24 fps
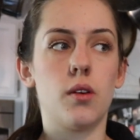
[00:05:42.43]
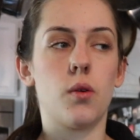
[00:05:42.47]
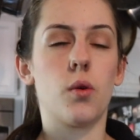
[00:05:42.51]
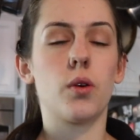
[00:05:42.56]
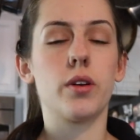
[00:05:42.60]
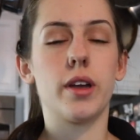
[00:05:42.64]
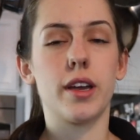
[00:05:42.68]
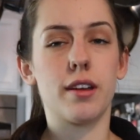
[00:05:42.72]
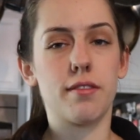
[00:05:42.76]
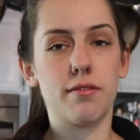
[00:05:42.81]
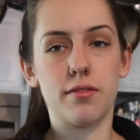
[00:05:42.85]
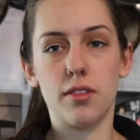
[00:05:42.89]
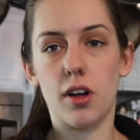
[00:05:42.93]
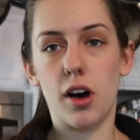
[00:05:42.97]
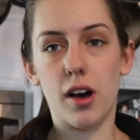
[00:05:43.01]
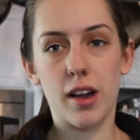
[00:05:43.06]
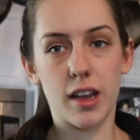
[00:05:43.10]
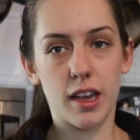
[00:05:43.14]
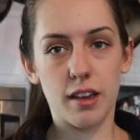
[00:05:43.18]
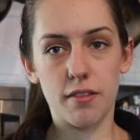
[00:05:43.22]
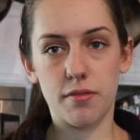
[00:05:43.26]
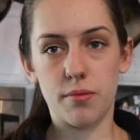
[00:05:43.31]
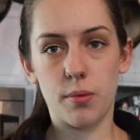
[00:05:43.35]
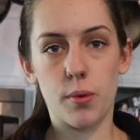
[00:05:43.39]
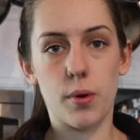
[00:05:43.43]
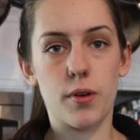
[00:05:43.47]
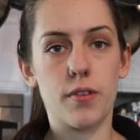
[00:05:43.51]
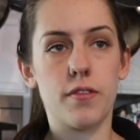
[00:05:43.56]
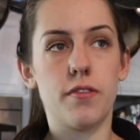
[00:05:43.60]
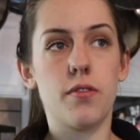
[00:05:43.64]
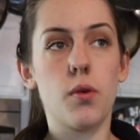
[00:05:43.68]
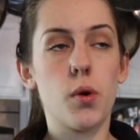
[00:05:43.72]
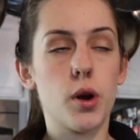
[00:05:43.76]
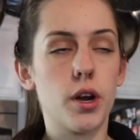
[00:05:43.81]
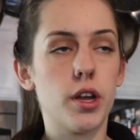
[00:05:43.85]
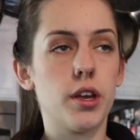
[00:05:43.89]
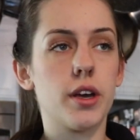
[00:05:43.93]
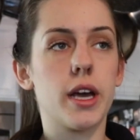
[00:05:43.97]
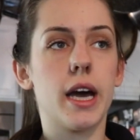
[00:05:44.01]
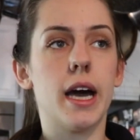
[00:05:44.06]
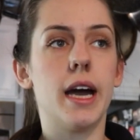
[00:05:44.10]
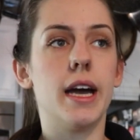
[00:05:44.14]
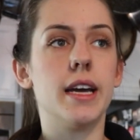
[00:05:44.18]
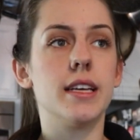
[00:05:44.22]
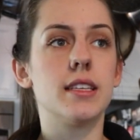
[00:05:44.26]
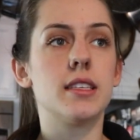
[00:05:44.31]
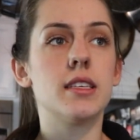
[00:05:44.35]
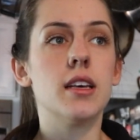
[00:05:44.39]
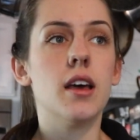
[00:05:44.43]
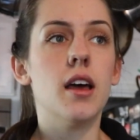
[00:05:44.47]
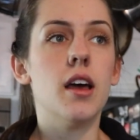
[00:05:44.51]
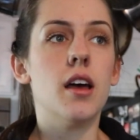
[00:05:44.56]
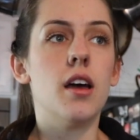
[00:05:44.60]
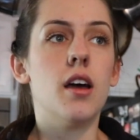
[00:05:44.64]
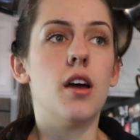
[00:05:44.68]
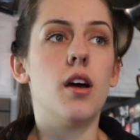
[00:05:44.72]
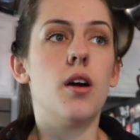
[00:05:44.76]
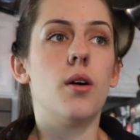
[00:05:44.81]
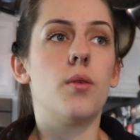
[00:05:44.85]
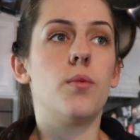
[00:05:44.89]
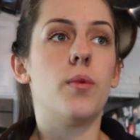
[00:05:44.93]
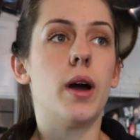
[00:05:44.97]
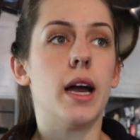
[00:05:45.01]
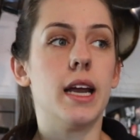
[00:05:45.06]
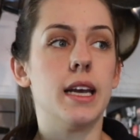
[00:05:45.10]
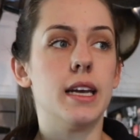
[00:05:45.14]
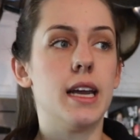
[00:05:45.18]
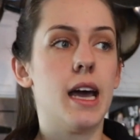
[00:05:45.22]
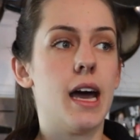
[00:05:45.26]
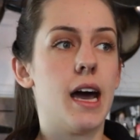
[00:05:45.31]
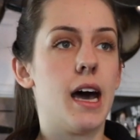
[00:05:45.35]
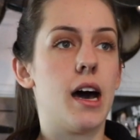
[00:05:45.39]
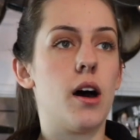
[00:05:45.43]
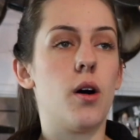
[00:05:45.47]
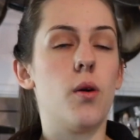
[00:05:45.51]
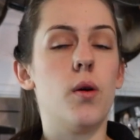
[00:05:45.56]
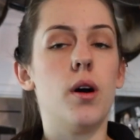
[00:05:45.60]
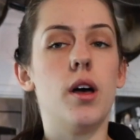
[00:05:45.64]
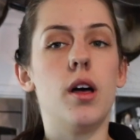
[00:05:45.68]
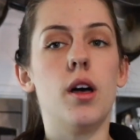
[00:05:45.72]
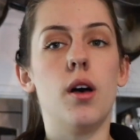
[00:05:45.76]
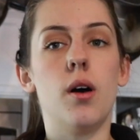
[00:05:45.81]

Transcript: or like vlog it for, for you guys right now